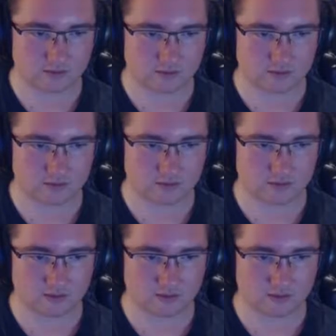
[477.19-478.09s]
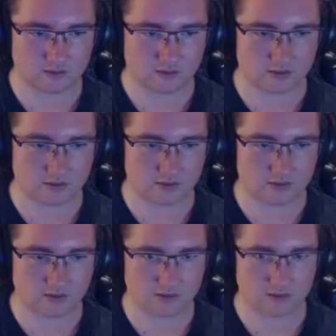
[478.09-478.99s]

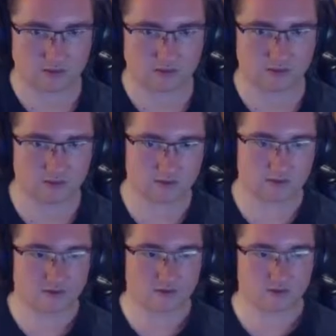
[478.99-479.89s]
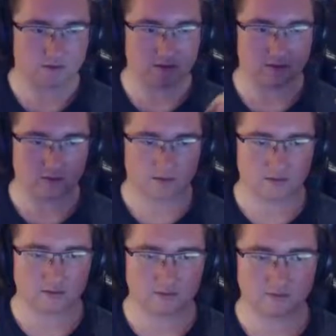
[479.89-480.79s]

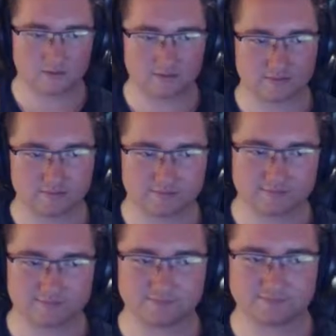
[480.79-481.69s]
(no one is talking)